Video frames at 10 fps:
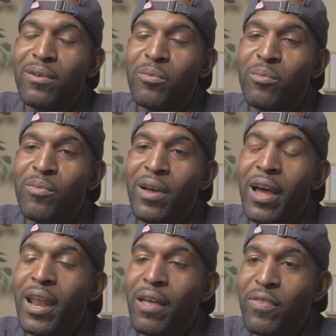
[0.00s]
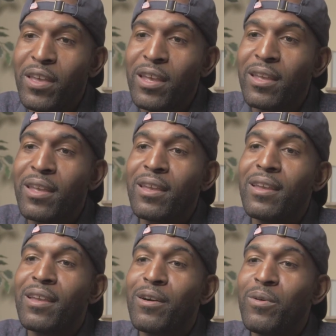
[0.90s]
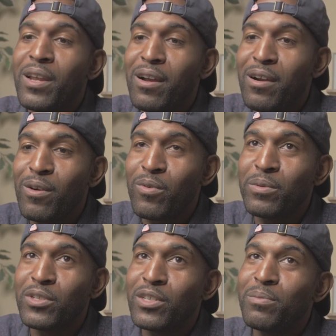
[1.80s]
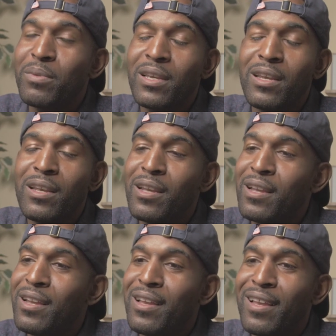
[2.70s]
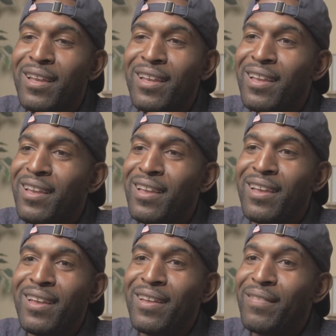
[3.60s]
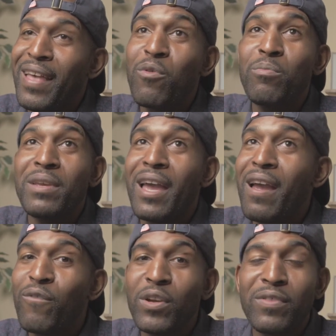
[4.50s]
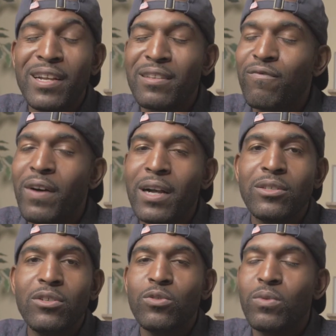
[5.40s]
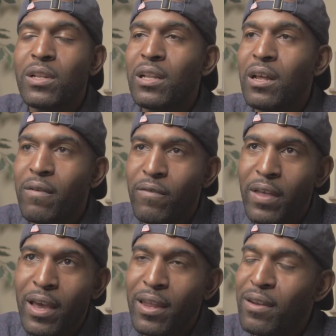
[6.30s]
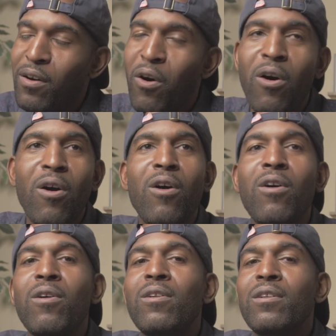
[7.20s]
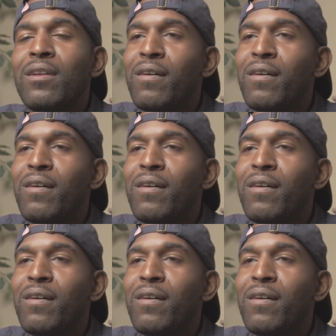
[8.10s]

And I think going at her would just be, that would be everything, because Fox News would love that. All of